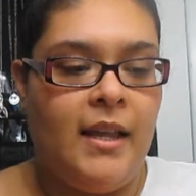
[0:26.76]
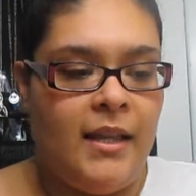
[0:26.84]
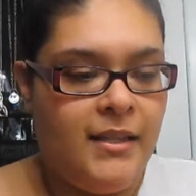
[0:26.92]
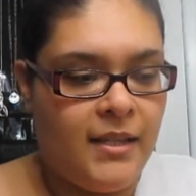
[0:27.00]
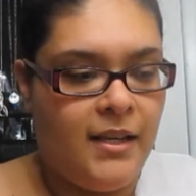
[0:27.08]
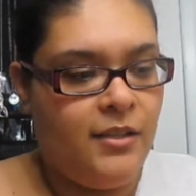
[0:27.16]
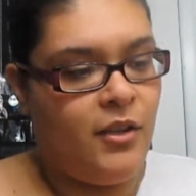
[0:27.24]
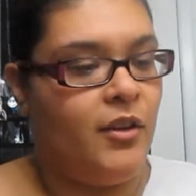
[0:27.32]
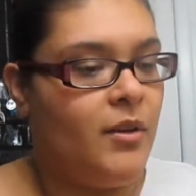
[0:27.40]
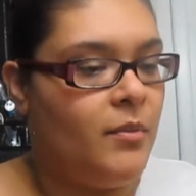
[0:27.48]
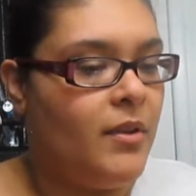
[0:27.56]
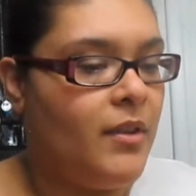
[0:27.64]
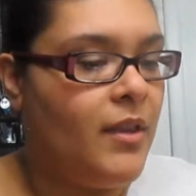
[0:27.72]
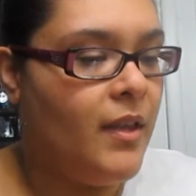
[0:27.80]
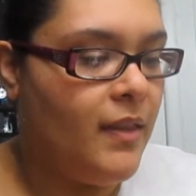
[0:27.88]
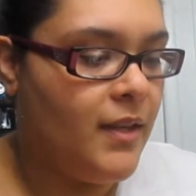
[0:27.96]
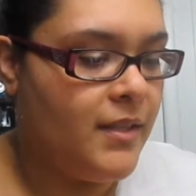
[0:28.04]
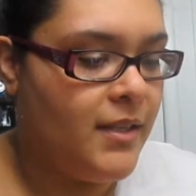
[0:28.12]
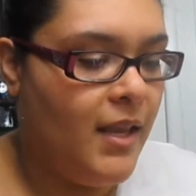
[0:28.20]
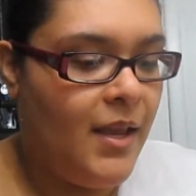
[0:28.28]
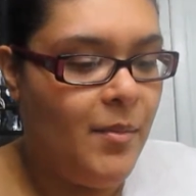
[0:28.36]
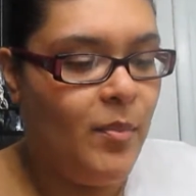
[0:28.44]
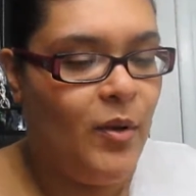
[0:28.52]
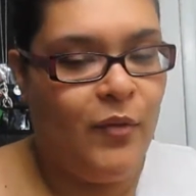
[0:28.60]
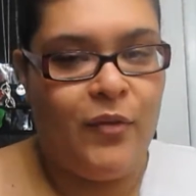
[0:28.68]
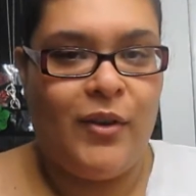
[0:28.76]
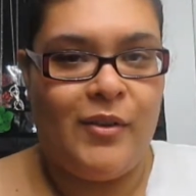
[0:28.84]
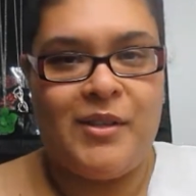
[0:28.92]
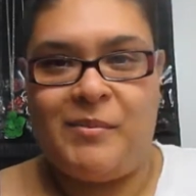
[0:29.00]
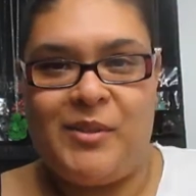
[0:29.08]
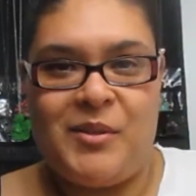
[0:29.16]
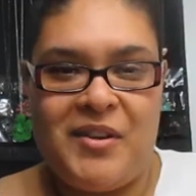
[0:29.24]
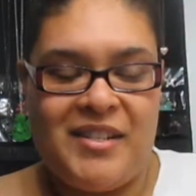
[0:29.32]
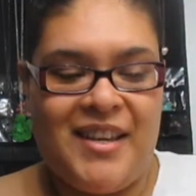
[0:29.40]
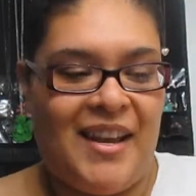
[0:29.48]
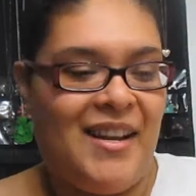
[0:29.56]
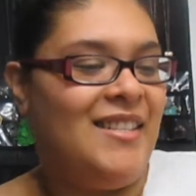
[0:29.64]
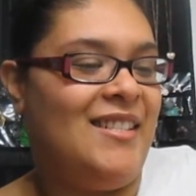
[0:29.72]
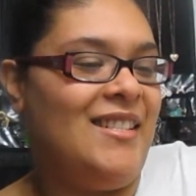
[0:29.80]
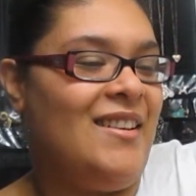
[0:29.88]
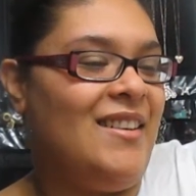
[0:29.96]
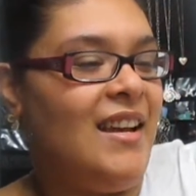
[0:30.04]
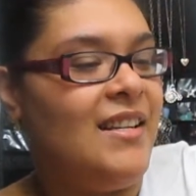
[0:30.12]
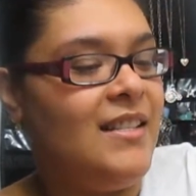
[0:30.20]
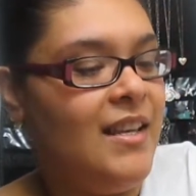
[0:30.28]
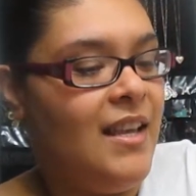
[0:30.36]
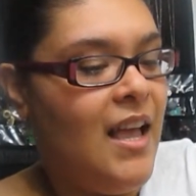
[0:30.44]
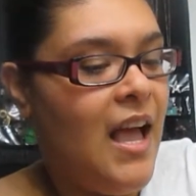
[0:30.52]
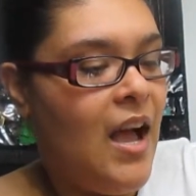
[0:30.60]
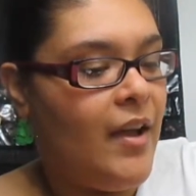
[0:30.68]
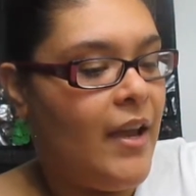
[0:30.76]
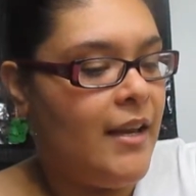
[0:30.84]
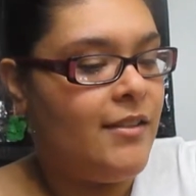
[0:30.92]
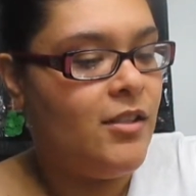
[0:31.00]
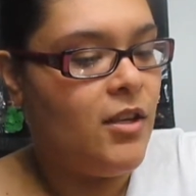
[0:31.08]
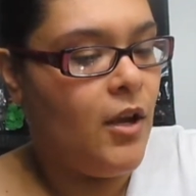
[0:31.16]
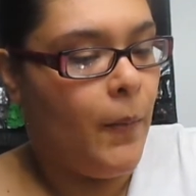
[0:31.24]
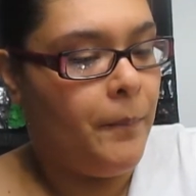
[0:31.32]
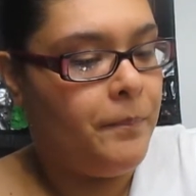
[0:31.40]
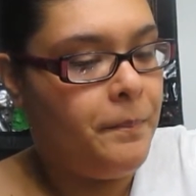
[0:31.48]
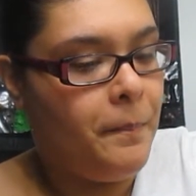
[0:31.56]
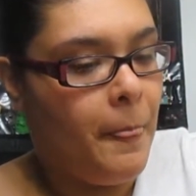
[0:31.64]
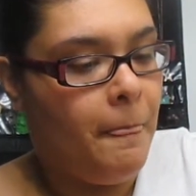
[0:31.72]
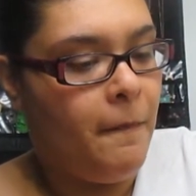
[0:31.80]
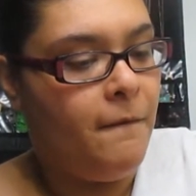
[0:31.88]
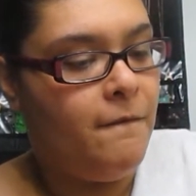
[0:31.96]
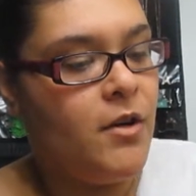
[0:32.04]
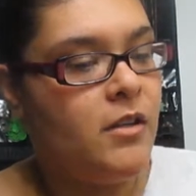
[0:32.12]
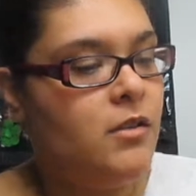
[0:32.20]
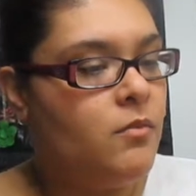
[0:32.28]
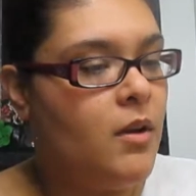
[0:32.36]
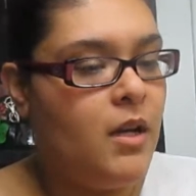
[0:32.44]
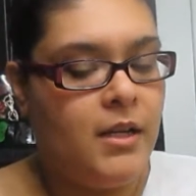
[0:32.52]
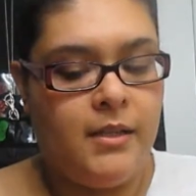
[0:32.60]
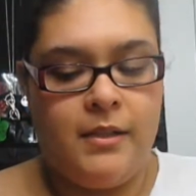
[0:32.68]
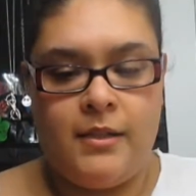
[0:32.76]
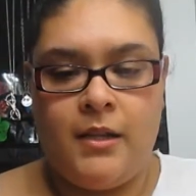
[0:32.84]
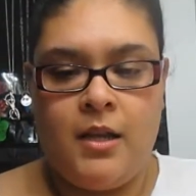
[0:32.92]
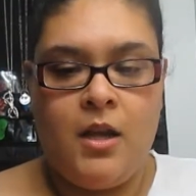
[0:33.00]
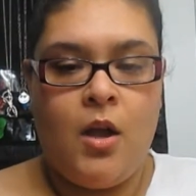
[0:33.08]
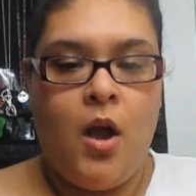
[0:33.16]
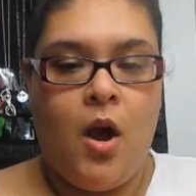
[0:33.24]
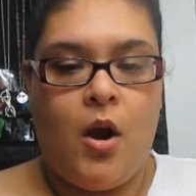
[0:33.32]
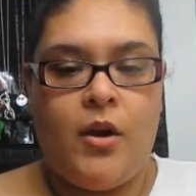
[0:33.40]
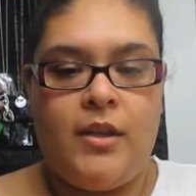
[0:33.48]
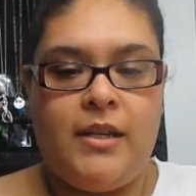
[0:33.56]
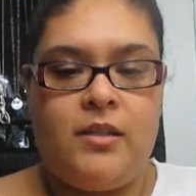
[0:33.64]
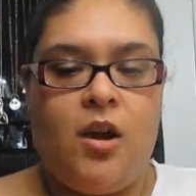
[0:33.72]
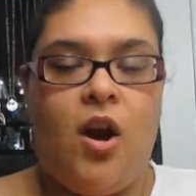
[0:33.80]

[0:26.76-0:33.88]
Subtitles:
let's get started with these beautiful nails. I'm so excited to show you guys. Okay, so the first ones are these